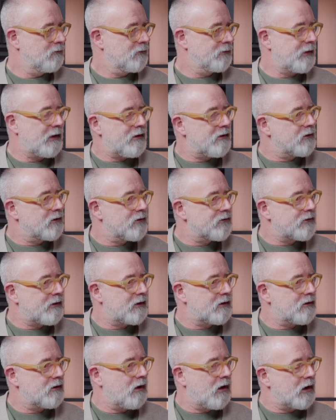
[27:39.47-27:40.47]
That
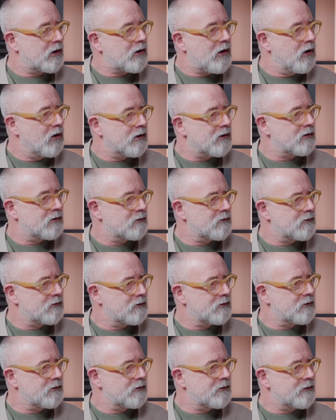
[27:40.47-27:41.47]
I can't
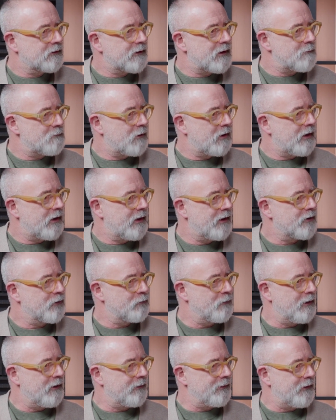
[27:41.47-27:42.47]
get my head
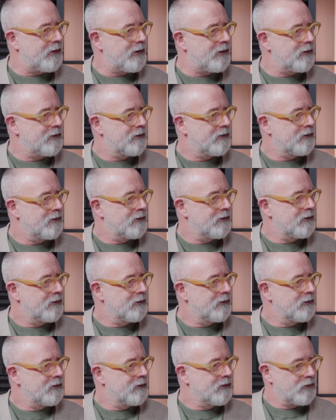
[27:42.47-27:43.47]
around that.
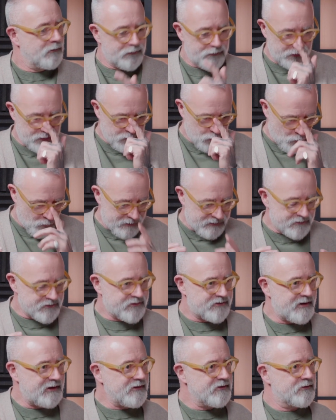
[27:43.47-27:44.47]
That you're
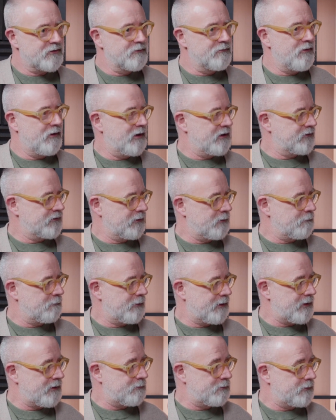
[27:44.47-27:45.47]
incentivizing
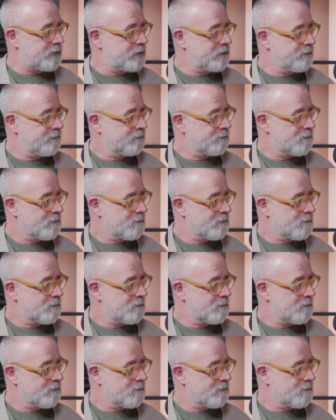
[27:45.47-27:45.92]
people